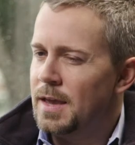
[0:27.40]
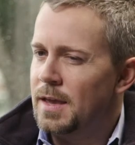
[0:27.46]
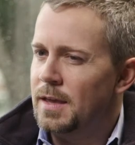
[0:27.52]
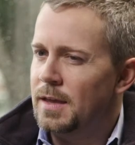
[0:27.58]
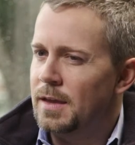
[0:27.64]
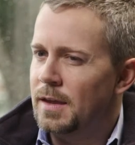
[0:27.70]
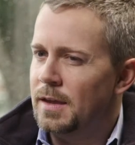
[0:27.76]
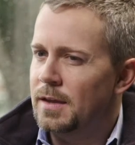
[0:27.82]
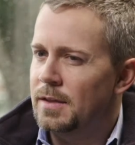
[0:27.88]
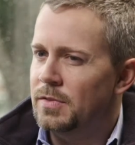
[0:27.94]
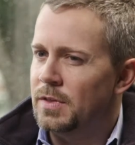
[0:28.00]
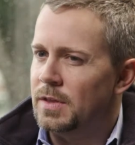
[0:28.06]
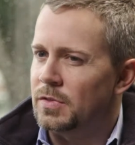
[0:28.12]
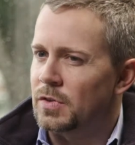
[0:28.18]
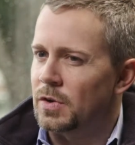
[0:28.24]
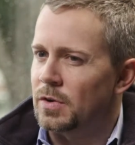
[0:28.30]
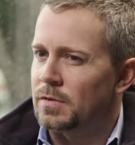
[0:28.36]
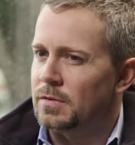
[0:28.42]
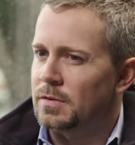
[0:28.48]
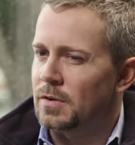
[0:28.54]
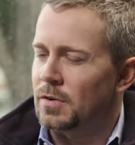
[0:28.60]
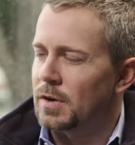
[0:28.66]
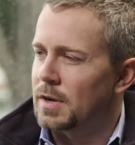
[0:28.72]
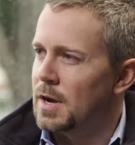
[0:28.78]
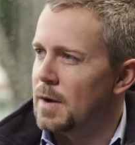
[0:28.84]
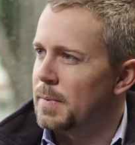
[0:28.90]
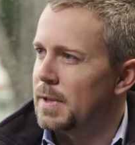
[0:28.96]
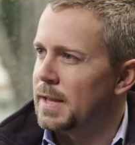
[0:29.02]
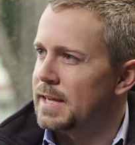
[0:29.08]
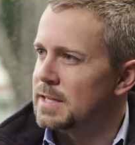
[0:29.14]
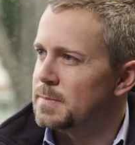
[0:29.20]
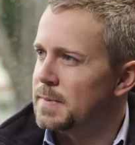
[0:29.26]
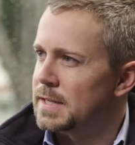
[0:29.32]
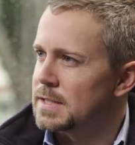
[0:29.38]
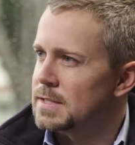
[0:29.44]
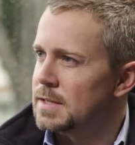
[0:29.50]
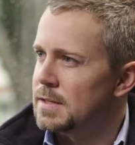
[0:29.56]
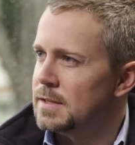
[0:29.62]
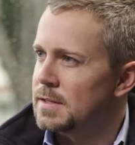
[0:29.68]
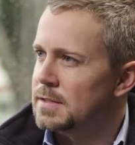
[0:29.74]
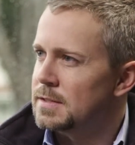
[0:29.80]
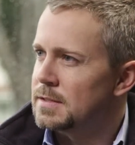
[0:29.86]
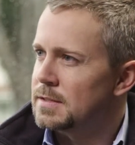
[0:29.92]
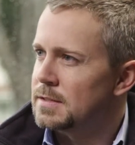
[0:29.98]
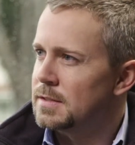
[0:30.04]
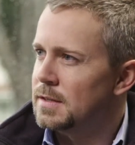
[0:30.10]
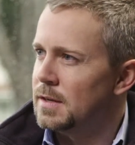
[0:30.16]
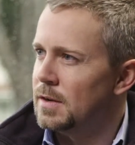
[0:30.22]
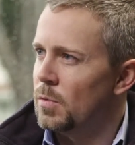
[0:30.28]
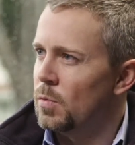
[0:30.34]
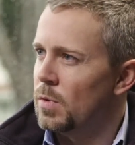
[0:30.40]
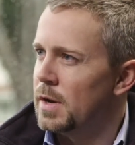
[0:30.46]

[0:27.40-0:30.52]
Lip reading: Yeah, I think there are a couple aspects to this. You know,